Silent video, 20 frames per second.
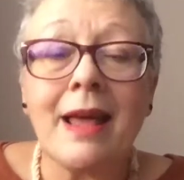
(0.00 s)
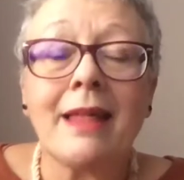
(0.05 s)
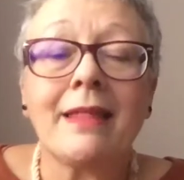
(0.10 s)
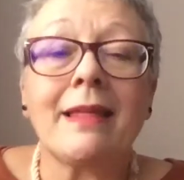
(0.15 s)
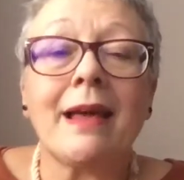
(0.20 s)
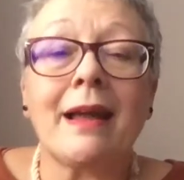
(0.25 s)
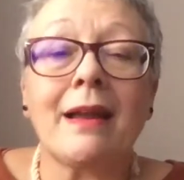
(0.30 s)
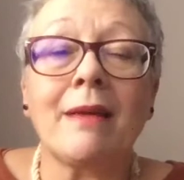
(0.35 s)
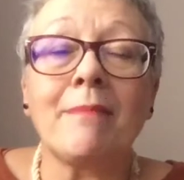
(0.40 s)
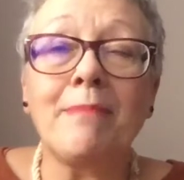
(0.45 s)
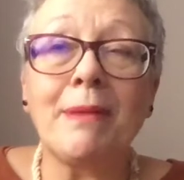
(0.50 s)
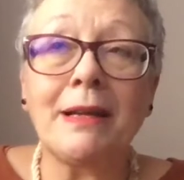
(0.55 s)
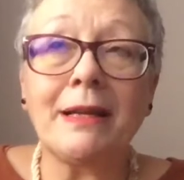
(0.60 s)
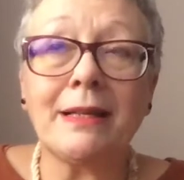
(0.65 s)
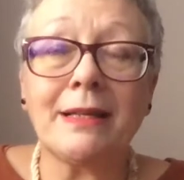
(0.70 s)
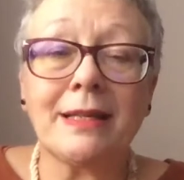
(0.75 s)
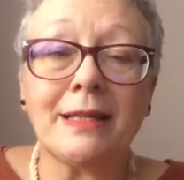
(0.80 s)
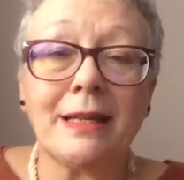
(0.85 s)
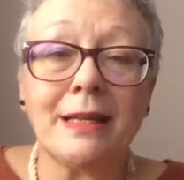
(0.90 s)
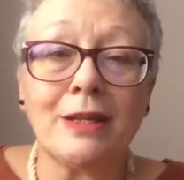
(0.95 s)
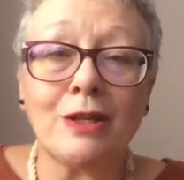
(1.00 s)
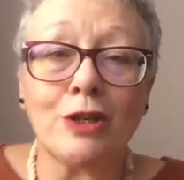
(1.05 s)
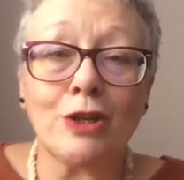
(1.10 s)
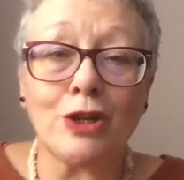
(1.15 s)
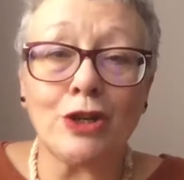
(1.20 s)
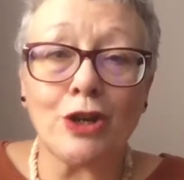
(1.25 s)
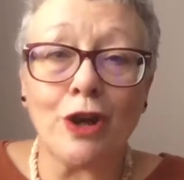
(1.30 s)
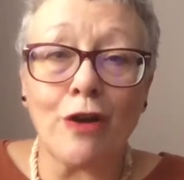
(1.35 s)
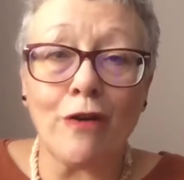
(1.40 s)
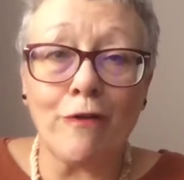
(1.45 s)
that ability to
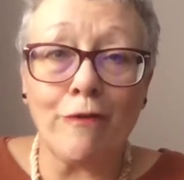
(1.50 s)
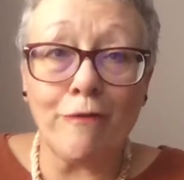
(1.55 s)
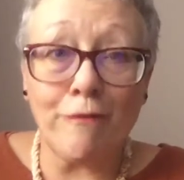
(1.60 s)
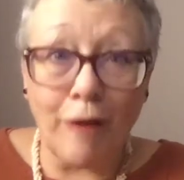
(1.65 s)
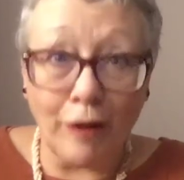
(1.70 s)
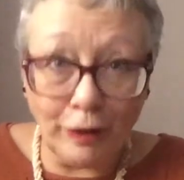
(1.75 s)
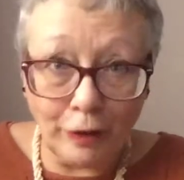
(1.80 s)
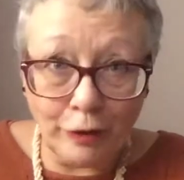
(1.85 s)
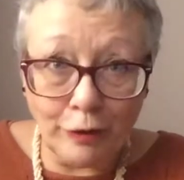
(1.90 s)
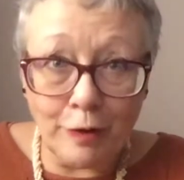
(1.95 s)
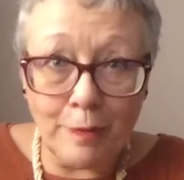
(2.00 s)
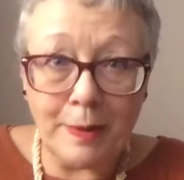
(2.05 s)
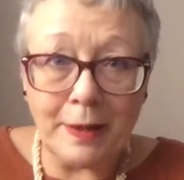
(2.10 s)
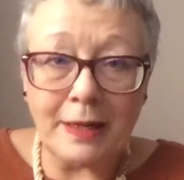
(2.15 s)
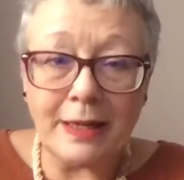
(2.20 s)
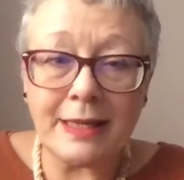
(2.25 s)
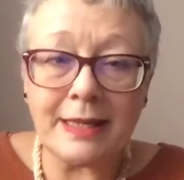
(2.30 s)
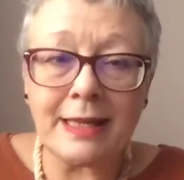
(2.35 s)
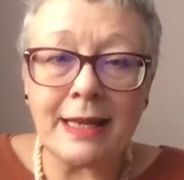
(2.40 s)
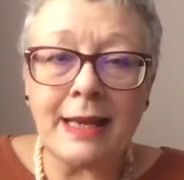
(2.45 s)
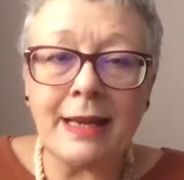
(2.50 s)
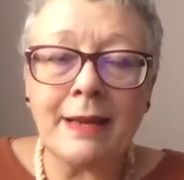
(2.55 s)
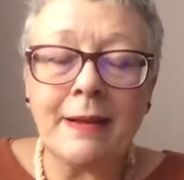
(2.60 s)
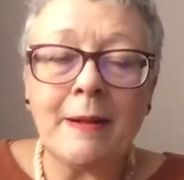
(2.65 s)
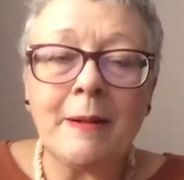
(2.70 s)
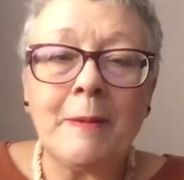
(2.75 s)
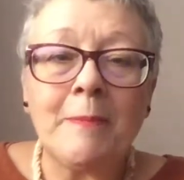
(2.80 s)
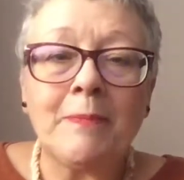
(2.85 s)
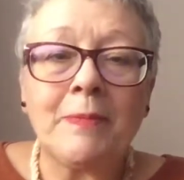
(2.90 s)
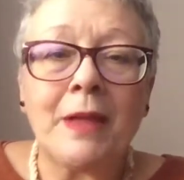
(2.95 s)
show vulnerability,
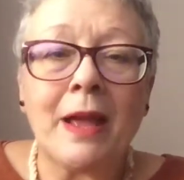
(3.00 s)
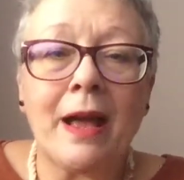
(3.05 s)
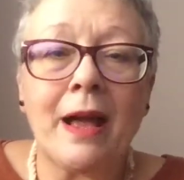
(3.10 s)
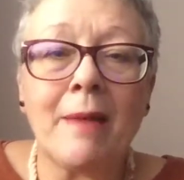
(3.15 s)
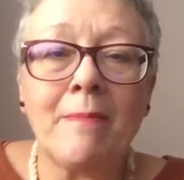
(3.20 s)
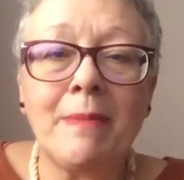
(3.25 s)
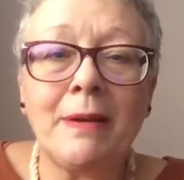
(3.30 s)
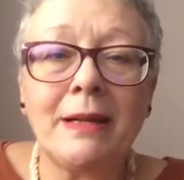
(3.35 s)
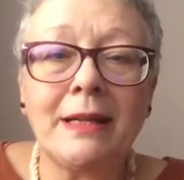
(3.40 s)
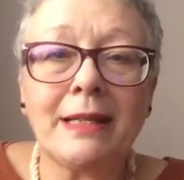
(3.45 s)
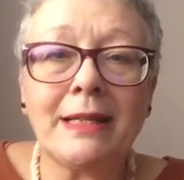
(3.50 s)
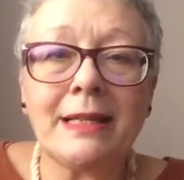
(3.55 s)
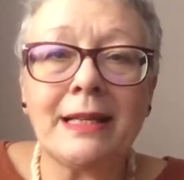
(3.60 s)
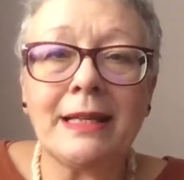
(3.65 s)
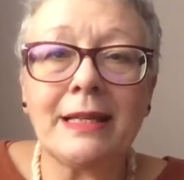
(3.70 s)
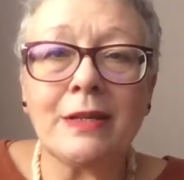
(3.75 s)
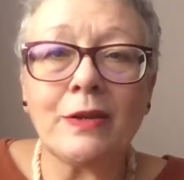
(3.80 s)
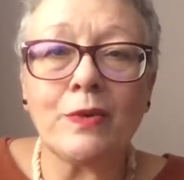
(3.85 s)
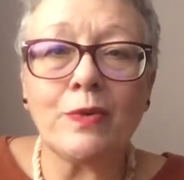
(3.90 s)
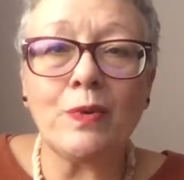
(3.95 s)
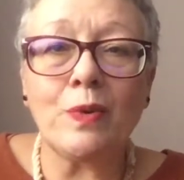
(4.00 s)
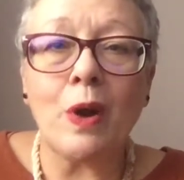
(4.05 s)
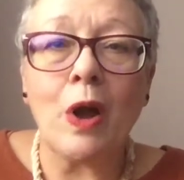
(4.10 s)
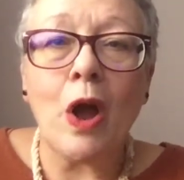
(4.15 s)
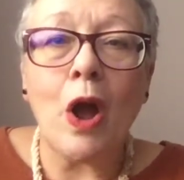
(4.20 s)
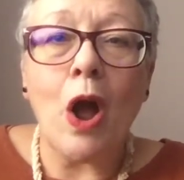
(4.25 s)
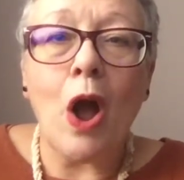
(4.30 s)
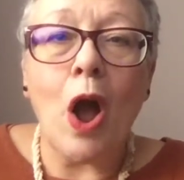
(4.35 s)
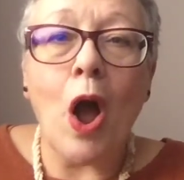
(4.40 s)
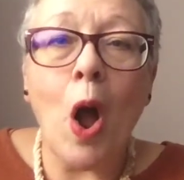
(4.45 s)
that ability to
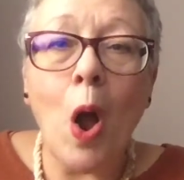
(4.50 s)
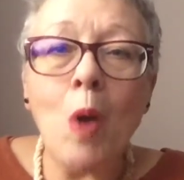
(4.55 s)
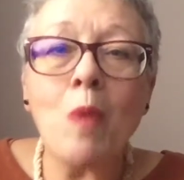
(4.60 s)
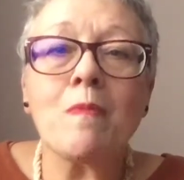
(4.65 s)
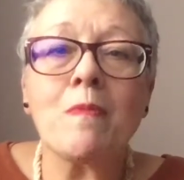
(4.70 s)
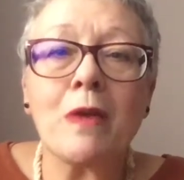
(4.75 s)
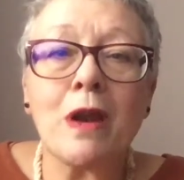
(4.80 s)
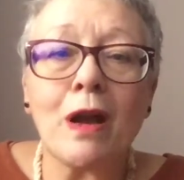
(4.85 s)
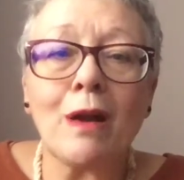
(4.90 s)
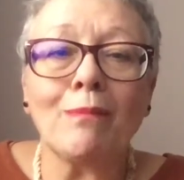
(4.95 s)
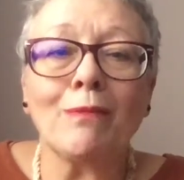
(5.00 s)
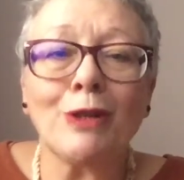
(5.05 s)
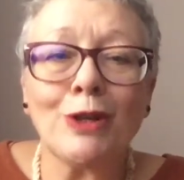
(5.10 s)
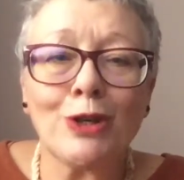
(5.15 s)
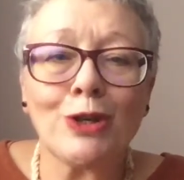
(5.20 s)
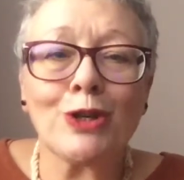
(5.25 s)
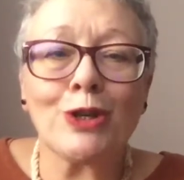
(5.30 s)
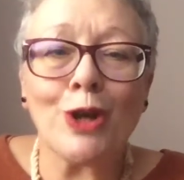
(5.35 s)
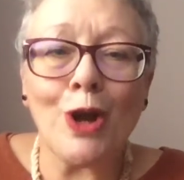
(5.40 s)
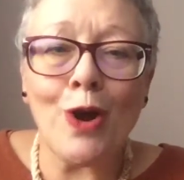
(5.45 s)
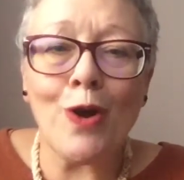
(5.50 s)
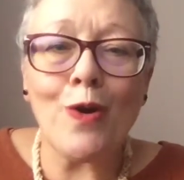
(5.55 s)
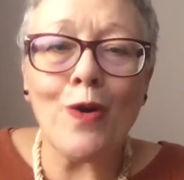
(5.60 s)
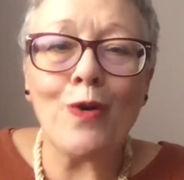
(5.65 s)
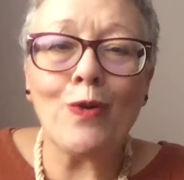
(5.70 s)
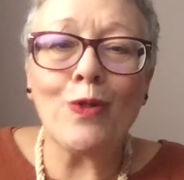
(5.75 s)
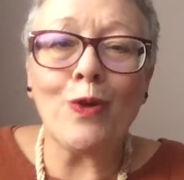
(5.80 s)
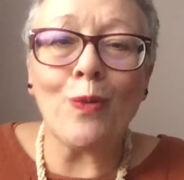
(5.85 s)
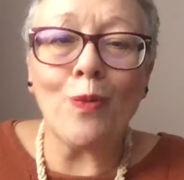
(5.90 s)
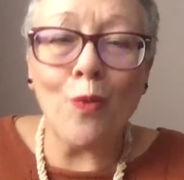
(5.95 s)
open up and show
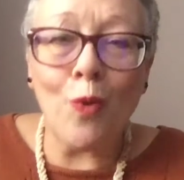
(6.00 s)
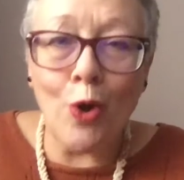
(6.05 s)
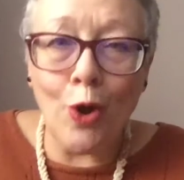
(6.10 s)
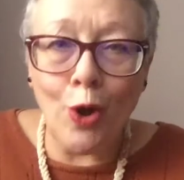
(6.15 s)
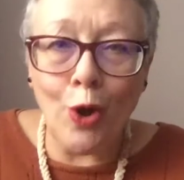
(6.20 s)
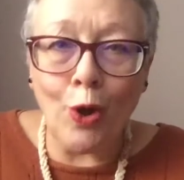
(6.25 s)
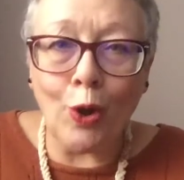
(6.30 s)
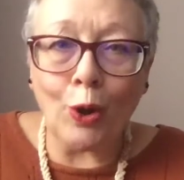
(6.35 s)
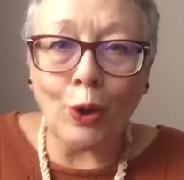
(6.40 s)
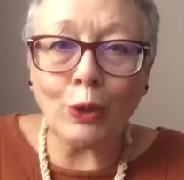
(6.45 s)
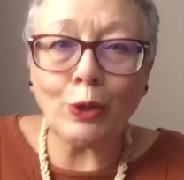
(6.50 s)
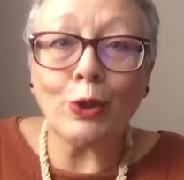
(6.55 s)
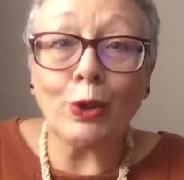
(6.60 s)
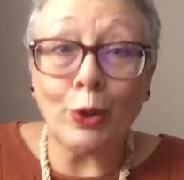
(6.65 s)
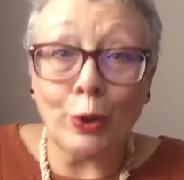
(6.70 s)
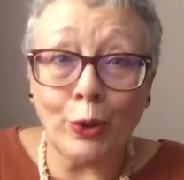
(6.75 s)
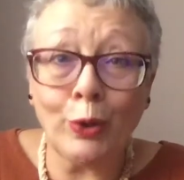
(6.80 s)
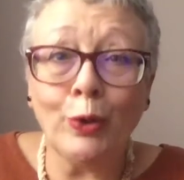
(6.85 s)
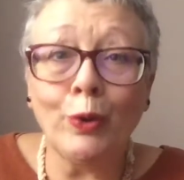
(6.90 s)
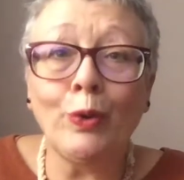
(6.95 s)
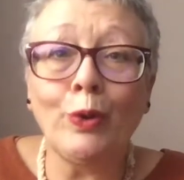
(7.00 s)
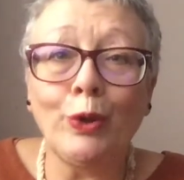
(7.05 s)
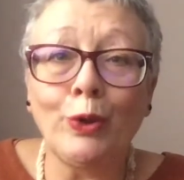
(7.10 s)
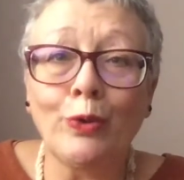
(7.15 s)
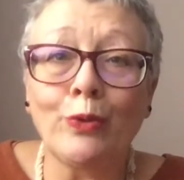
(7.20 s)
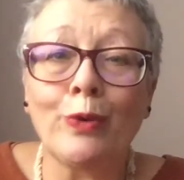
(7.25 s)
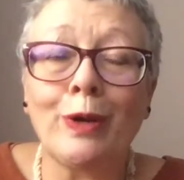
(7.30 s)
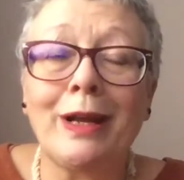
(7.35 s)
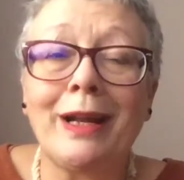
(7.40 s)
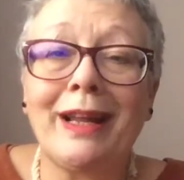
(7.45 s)
the world who you
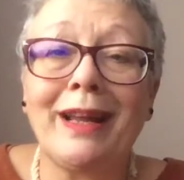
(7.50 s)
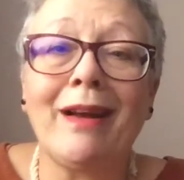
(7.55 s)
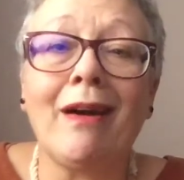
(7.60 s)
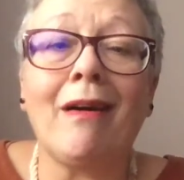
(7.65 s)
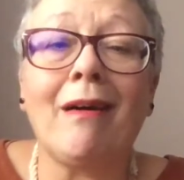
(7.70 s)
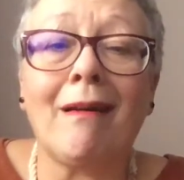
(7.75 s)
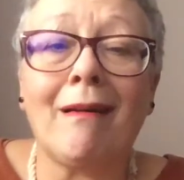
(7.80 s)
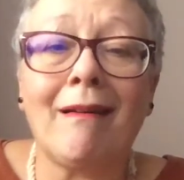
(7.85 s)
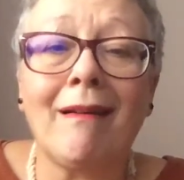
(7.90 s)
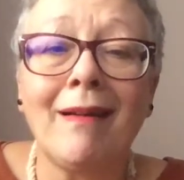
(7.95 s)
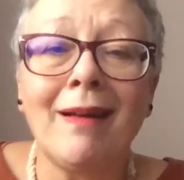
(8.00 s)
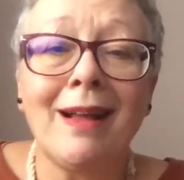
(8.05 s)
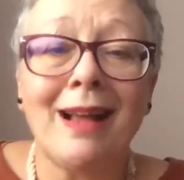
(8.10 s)
really are.